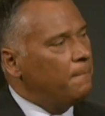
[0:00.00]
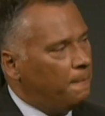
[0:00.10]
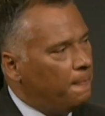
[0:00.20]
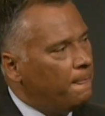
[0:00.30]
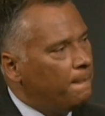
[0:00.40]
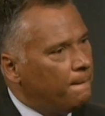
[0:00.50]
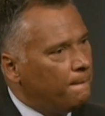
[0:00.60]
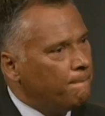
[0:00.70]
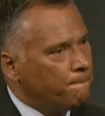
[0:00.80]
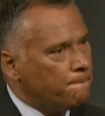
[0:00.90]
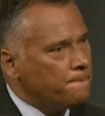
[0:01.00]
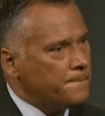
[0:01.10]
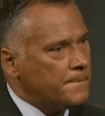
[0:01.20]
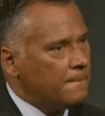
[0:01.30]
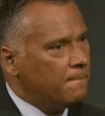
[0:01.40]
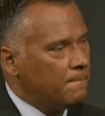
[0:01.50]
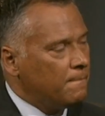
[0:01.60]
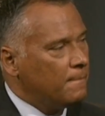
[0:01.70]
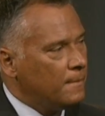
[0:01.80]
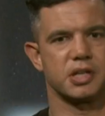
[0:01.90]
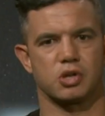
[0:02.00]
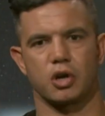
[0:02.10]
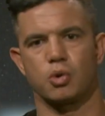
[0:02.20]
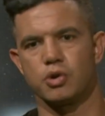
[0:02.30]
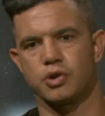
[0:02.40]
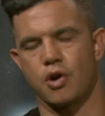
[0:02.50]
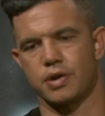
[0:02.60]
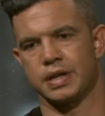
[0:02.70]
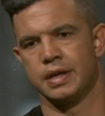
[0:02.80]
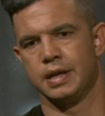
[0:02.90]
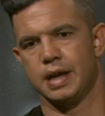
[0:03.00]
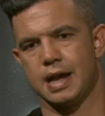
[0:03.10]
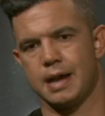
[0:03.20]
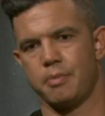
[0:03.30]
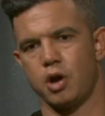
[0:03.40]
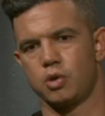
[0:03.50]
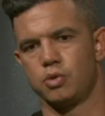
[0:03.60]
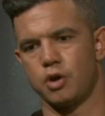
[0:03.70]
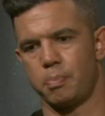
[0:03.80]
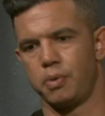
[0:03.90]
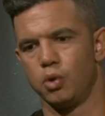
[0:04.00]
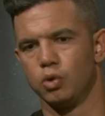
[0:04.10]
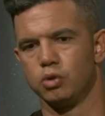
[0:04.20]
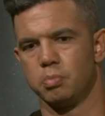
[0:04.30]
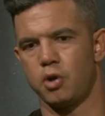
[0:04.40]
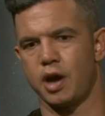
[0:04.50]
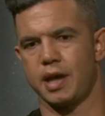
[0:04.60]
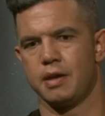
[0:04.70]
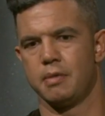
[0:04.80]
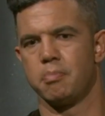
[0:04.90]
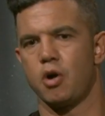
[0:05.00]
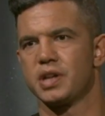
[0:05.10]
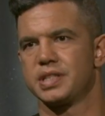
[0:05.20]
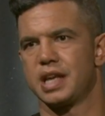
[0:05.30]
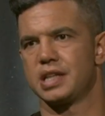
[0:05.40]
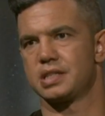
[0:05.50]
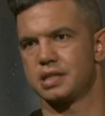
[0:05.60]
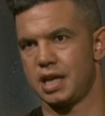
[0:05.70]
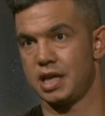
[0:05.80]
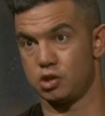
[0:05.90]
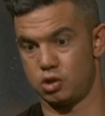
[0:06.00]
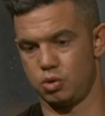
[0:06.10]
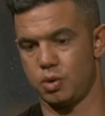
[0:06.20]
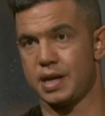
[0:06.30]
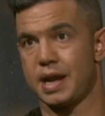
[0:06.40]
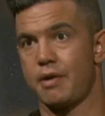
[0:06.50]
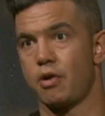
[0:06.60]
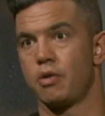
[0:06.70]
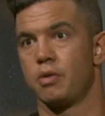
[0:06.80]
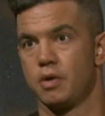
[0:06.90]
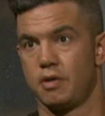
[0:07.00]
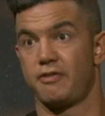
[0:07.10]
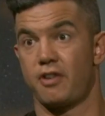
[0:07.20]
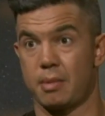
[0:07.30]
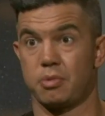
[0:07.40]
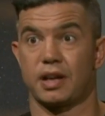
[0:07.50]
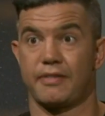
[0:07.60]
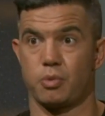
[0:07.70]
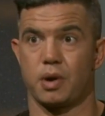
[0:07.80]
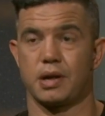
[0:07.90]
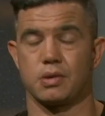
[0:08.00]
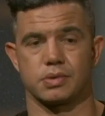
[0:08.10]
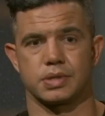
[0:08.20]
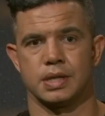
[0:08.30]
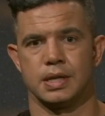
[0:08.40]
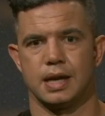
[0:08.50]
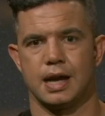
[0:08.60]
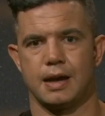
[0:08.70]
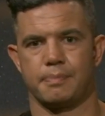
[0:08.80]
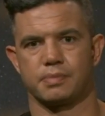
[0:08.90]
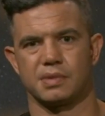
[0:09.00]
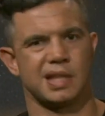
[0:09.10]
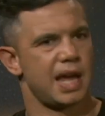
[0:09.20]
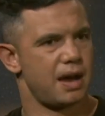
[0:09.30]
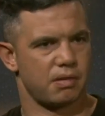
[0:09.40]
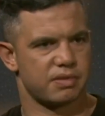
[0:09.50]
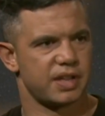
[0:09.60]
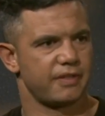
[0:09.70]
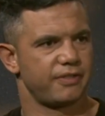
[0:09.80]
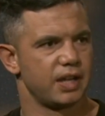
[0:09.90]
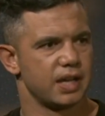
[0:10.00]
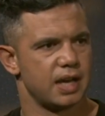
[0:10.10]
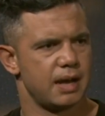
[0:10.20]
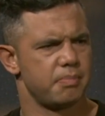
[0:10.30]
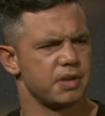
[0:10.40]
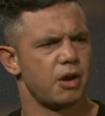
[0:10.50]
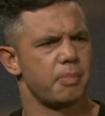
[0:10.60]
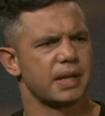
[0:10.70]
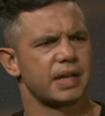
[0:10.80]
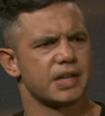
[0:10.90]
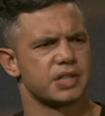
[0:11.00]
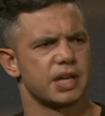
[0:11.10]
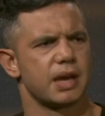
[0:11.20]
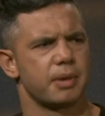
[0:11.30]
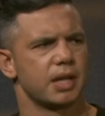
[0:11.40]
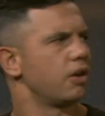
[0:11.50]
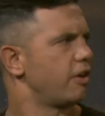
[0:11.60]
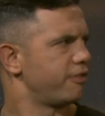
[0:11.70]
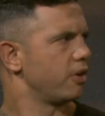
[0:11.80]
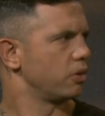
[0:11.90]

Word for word: medication was part of my mm. recovery because I could not, um, I could not pull my mindsets into a narrow frame like everyone else. Um, now, thankfully, um, you know, medication kept me alive for